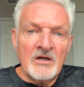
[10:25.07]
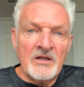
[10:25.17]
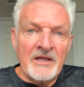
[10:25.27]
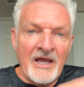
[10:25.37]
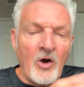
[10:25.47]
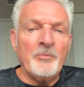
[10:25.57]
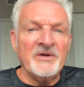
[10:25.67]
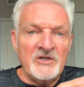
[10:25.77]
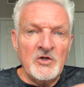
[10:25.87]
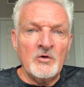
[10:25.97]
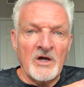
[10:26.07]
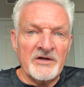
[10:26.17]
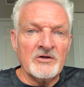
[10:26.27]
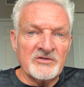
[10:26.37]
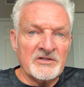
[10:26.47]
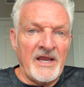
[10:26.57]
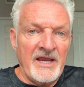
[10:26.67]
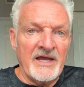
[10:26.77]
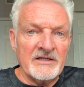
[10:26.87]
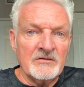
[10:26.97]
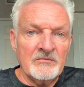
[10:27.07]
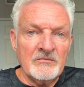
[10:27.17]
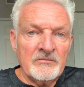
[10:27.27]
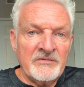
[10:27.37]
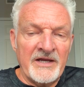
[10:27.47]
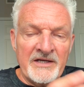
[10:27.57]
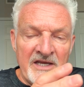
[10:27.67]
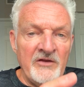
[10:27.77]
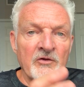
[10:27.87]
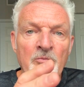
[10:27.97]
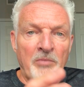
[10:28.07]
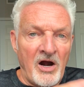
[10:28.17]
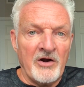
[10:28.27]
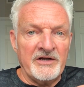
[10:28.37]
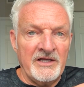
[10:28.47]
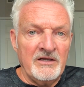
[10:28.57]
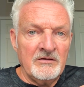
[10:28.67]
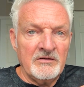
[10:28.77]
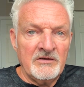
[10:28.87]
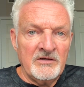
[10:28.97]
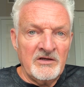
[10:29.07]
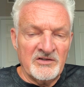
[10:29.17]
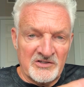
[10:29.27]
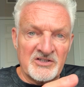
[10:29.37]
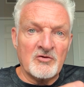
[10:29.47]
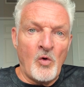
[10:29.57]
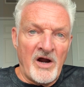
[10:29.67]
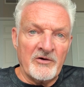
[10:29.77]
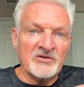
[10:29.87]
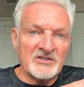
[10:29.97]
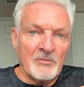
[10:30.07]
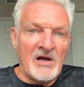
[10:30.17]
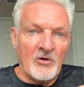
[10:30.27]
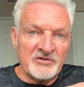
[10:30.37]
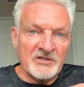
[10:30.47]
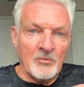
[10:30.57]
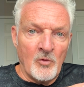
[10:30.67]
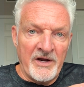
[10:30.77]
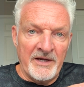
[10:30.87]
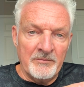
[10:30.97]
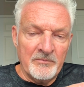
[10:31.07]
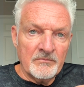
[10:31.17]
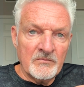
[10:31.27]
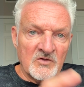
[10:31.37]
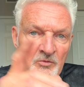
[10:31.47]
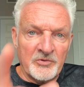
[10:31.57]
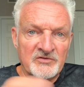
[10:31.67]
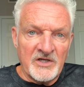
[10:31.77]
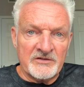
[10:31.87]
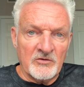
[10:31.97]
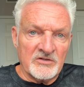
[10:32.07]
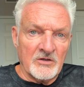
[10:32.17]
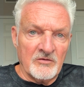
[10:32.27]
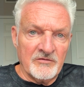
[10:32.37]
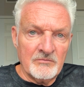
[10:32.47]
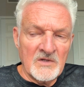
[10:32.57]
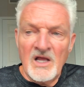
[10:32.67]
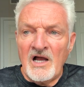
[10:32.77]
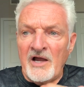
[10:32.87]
helping you to understand that either party is a squatter somehow, some way. So protect yourself. I